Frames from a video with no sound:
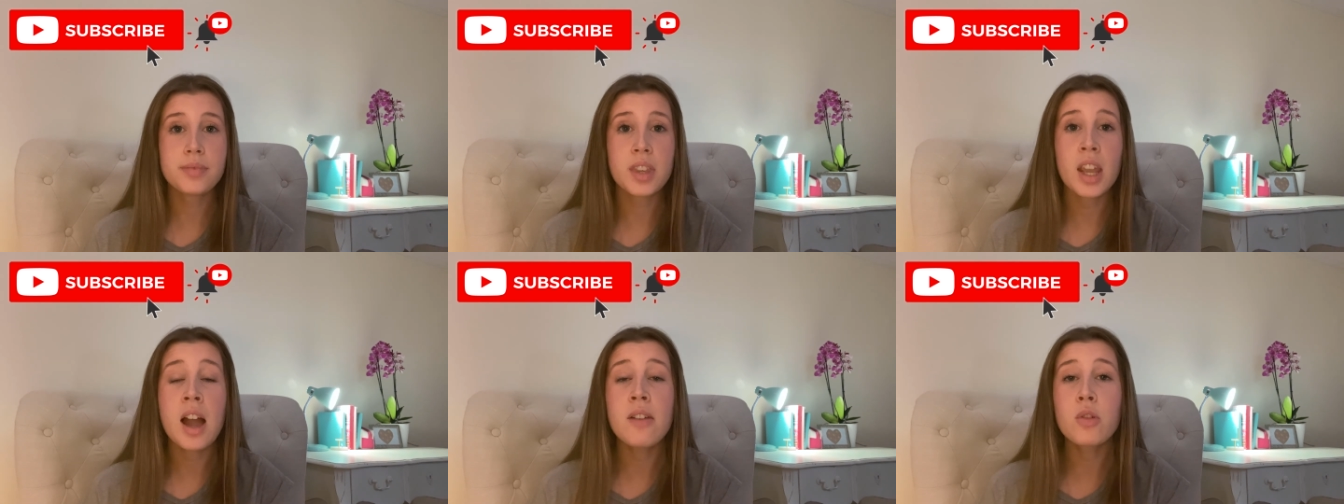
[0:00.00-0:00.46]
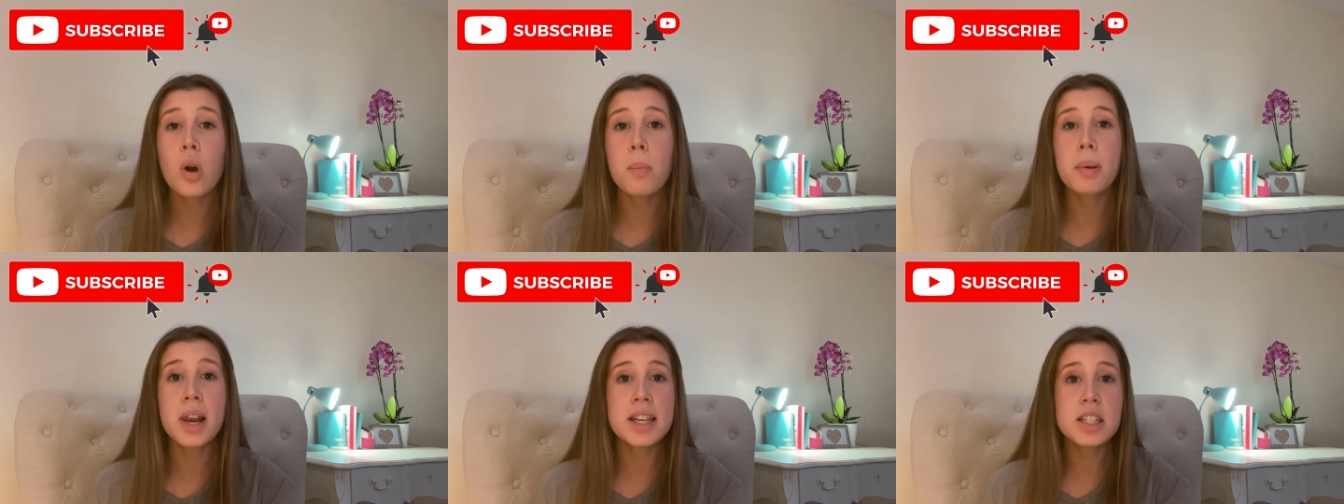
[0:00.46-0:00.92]
I've got
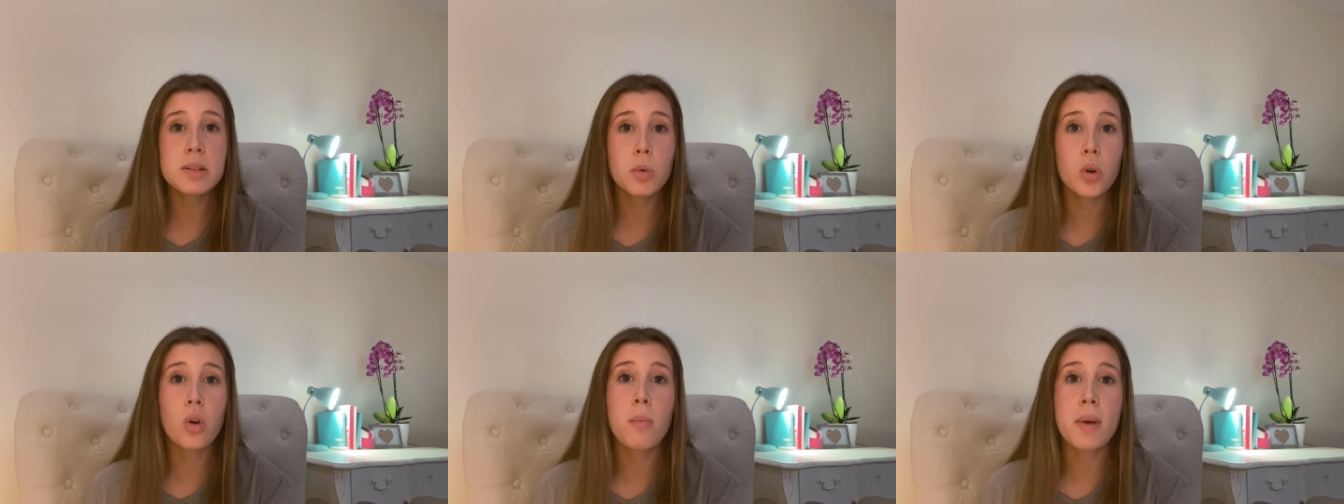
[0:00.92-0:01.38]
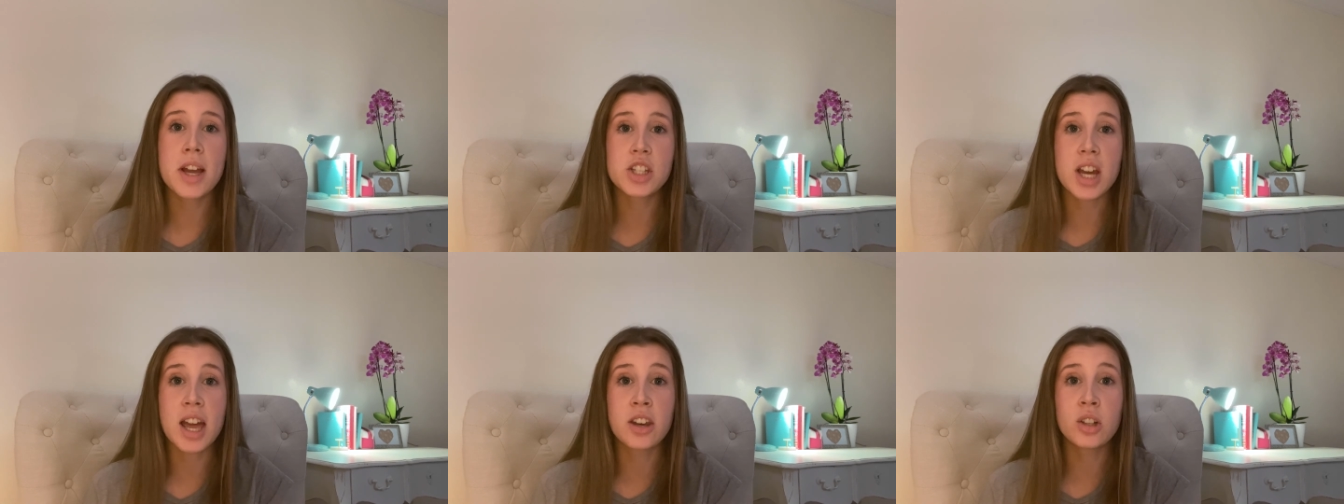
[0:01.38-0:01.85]
plenty more on my
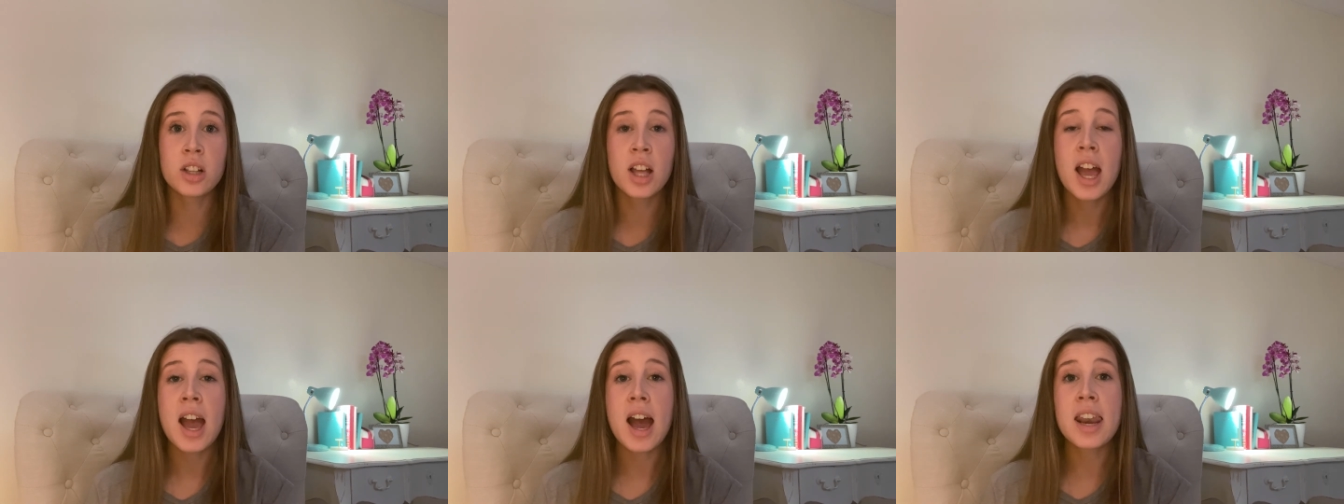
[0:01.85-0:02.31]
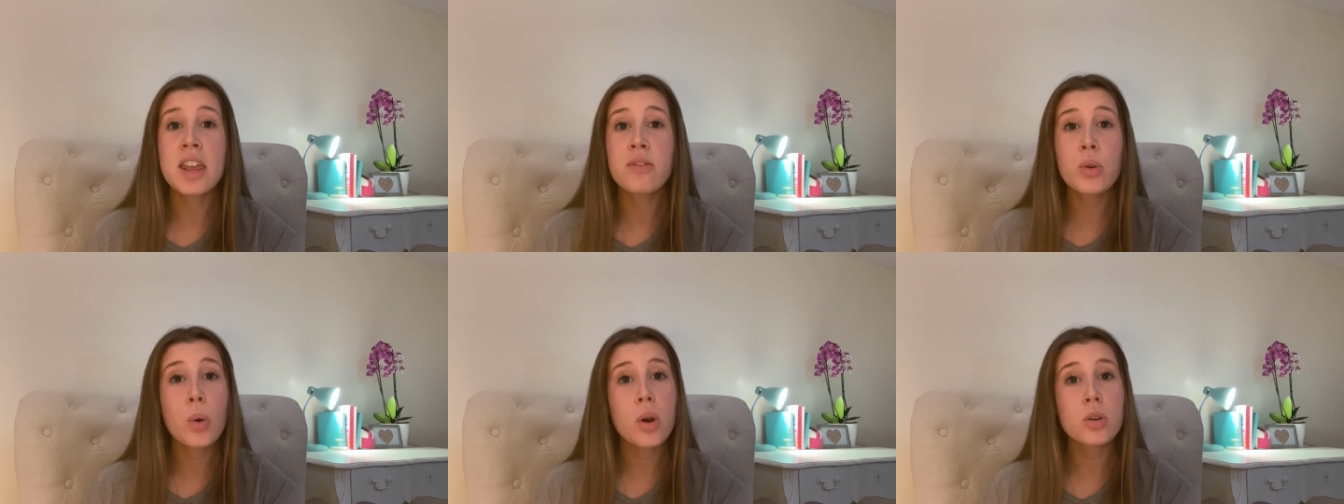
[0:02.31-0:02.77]
channel, and if
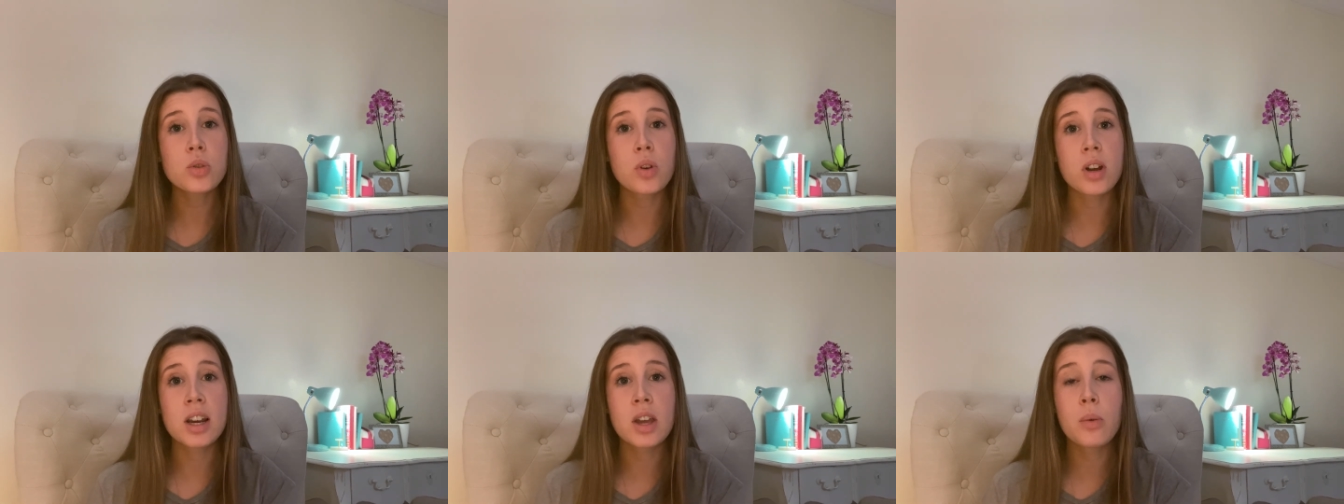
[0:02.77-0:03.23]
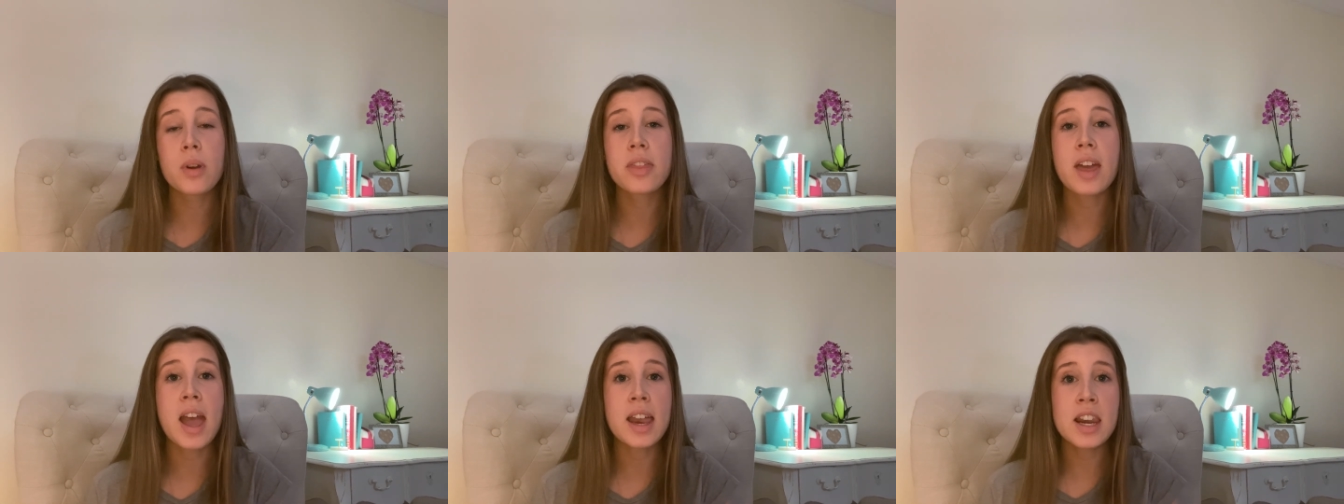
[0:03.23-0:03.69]
you are struggling with
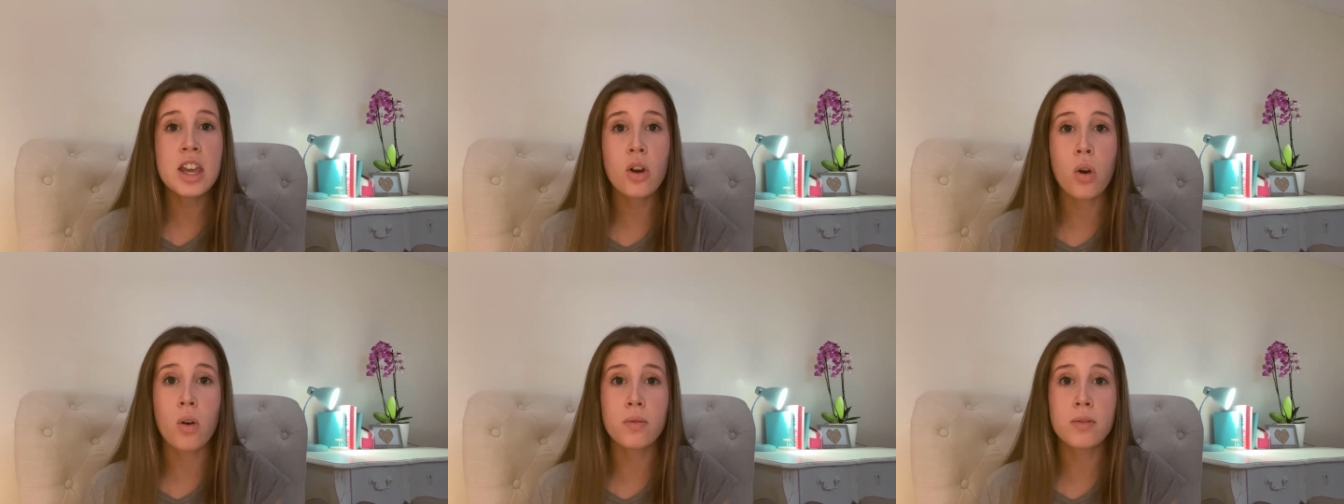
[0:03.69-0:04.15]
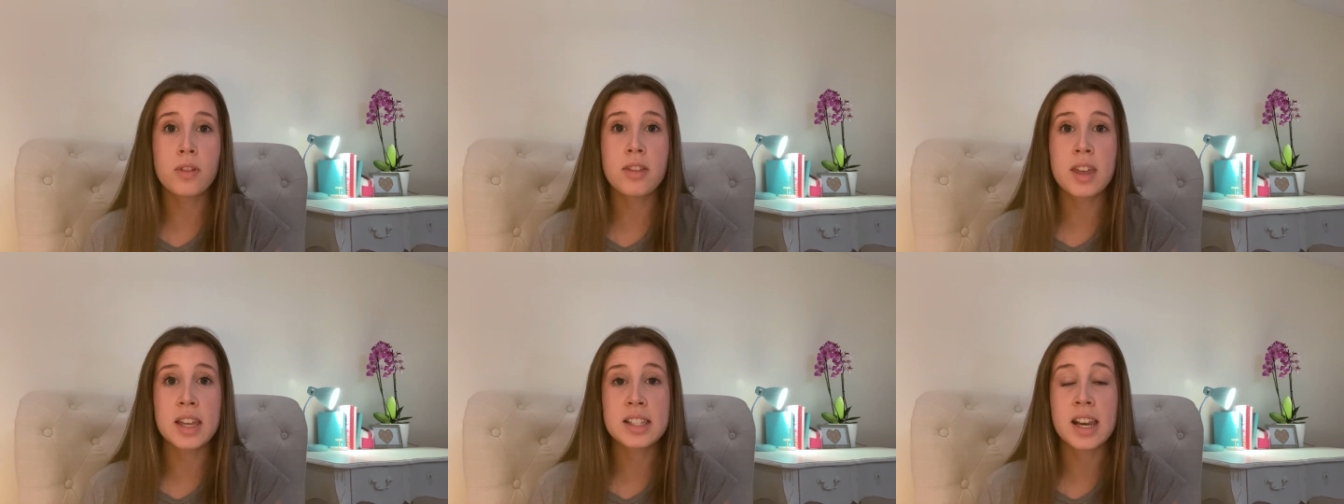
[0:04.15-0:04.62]
any of the
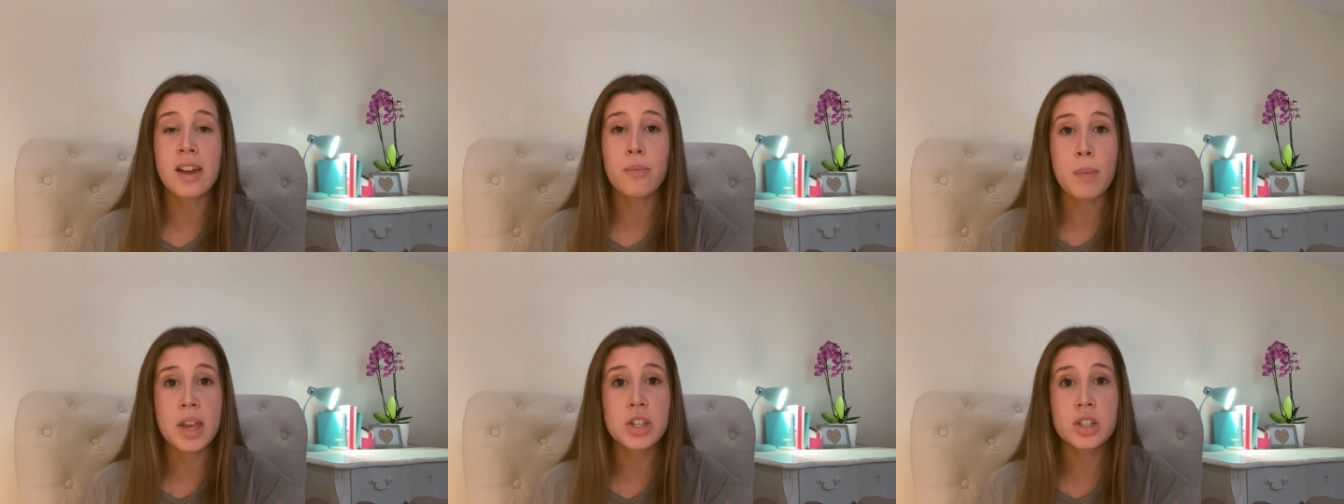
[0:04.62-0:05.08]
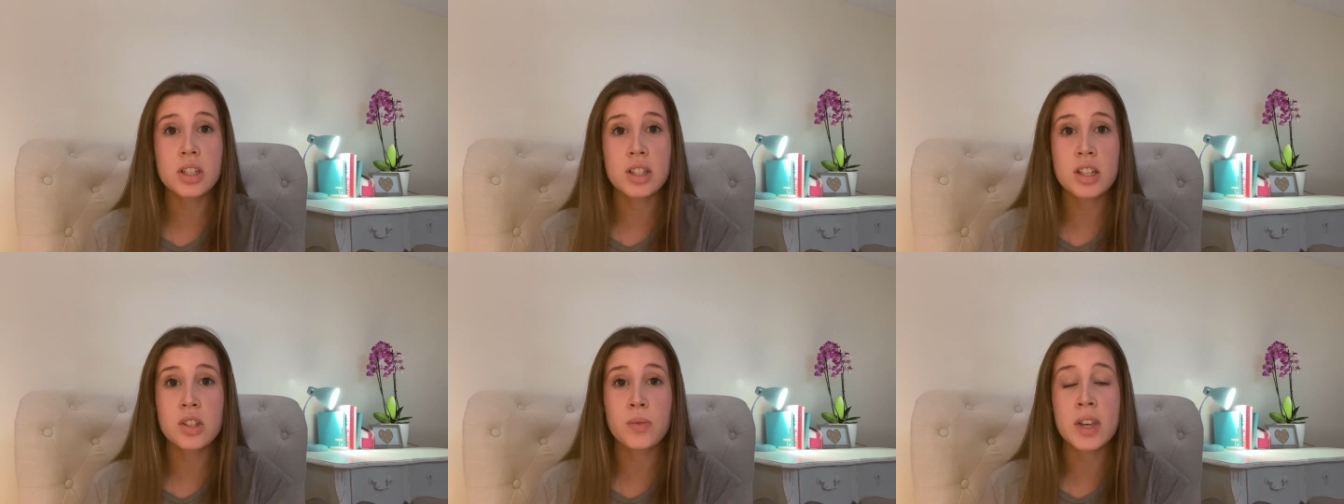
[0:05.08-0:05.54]
things that I've mentioned in
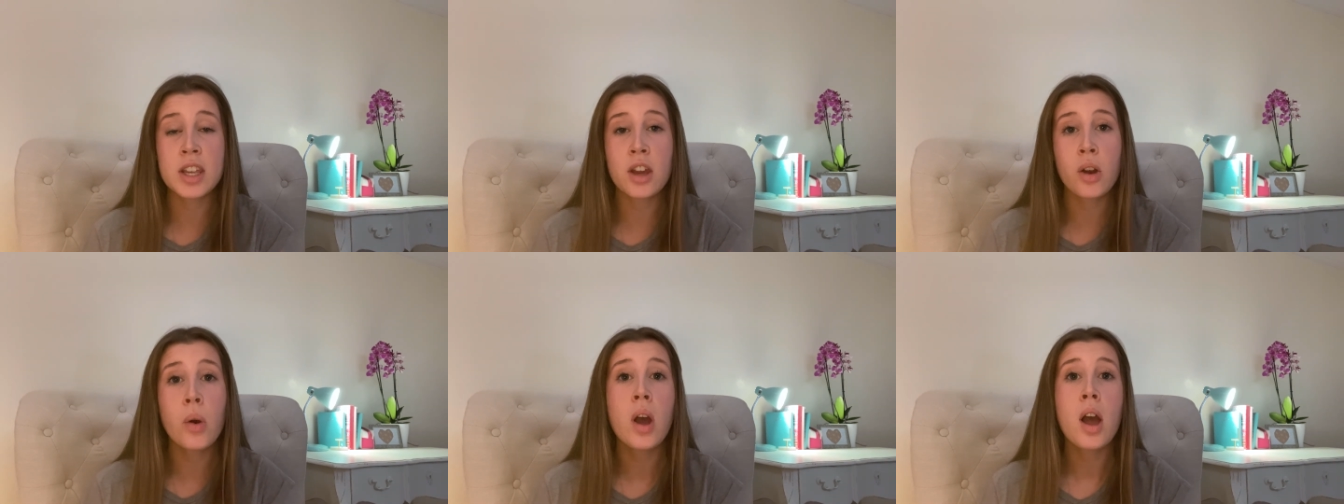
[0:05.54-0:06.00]
this video,